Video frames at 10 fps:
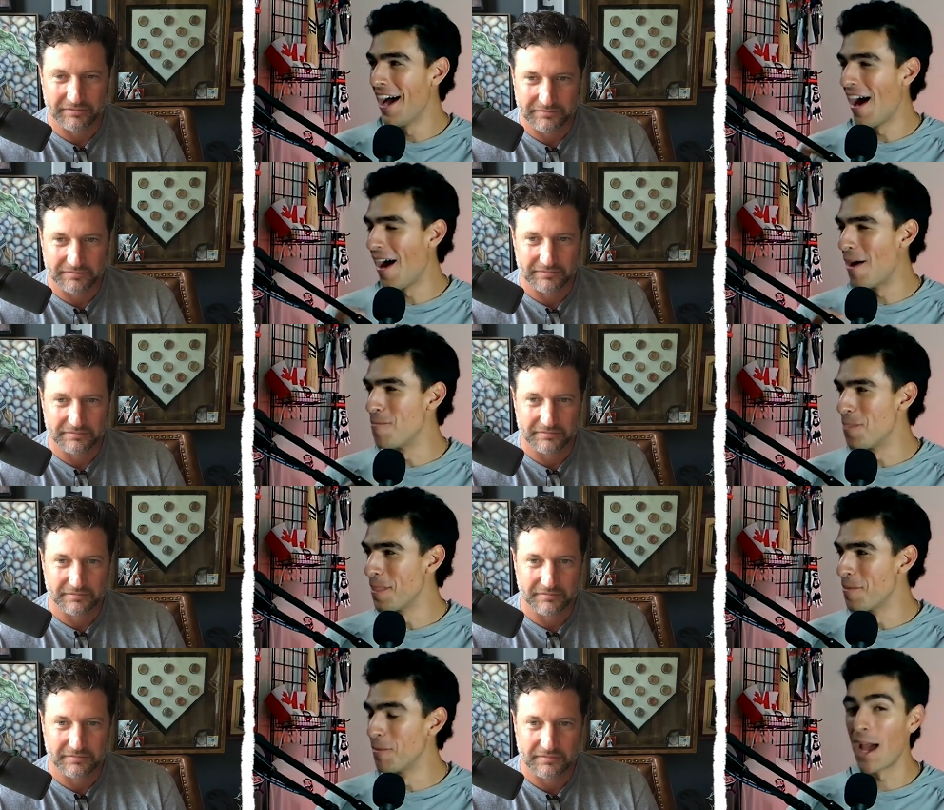Speaker 1: Um,
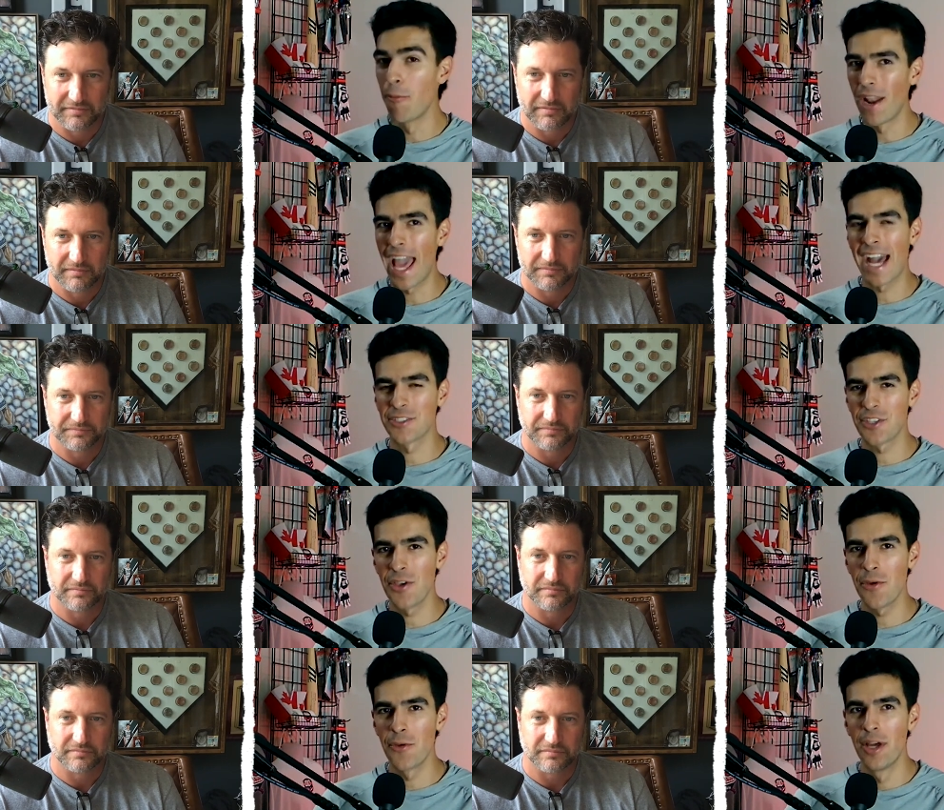but I want to ask
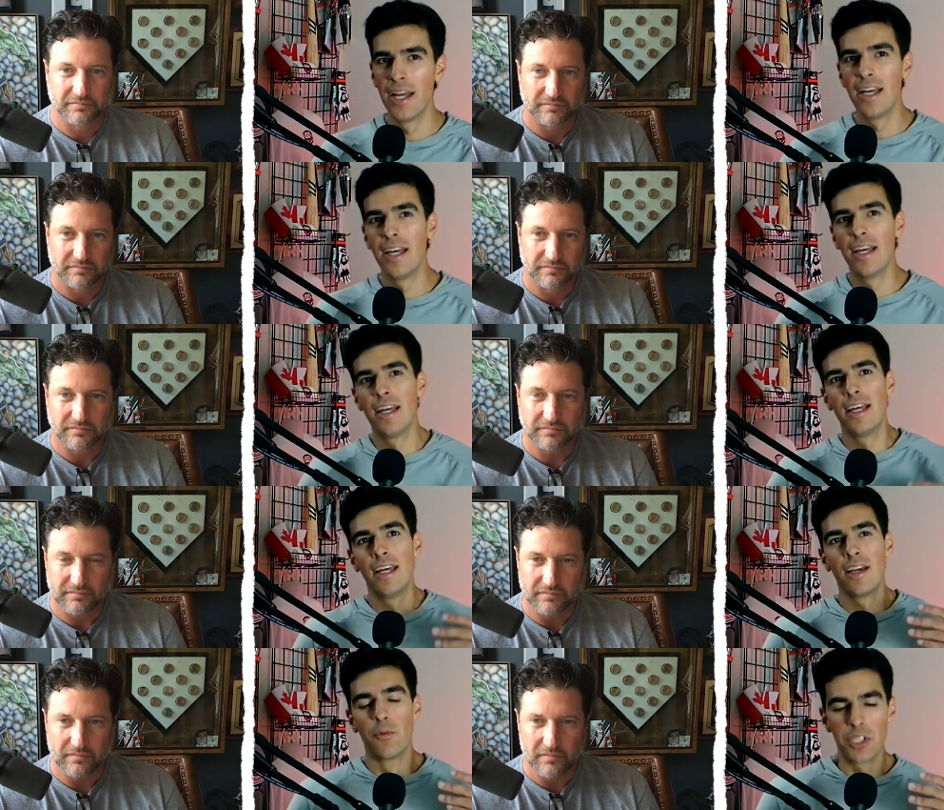you
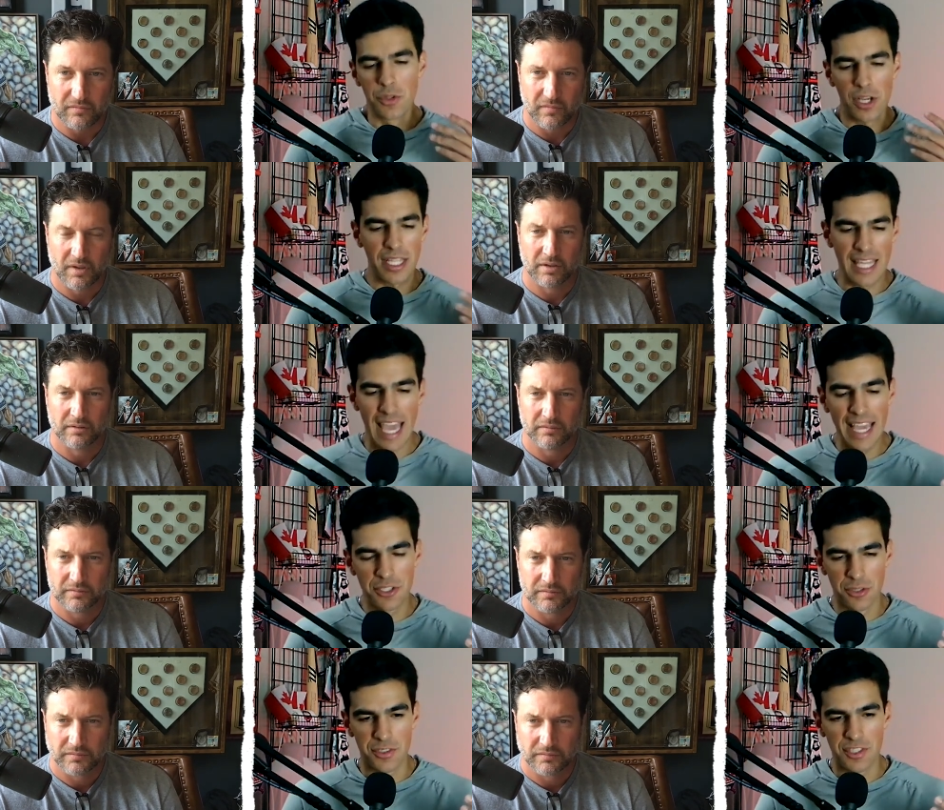when you look at the
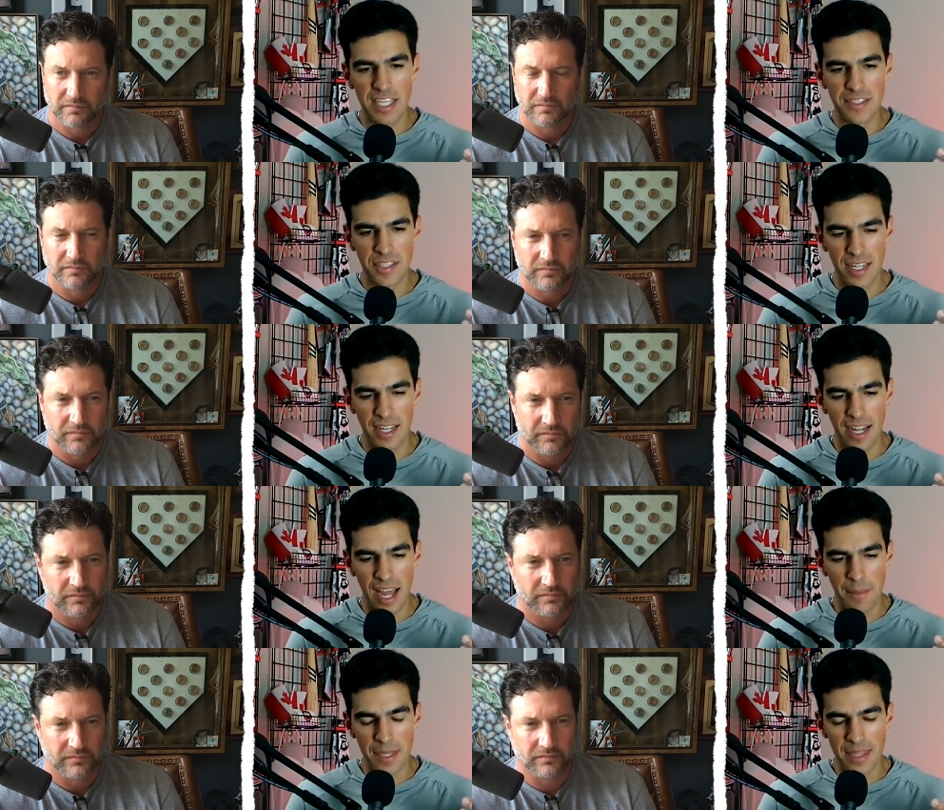Angels' season,
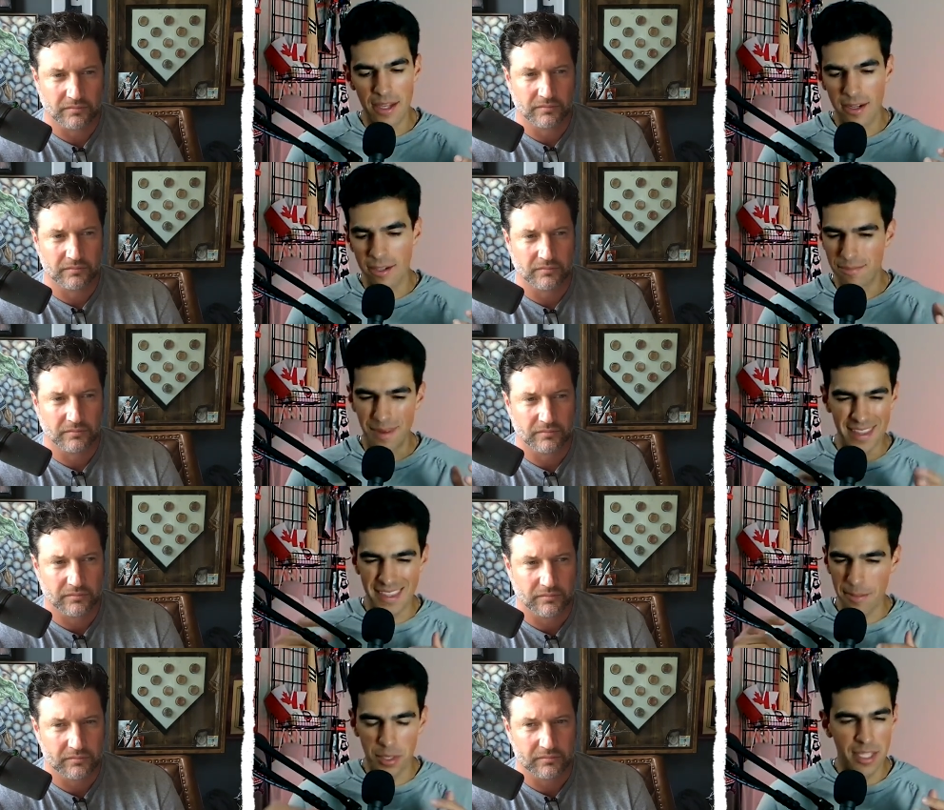I mean, they're
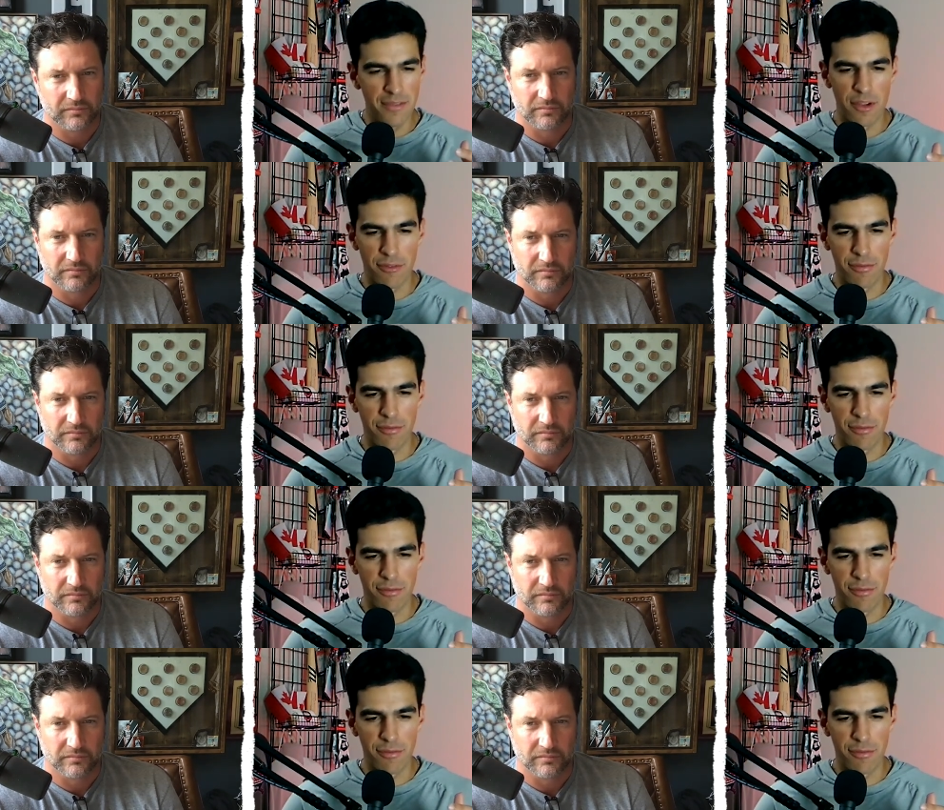I believe they're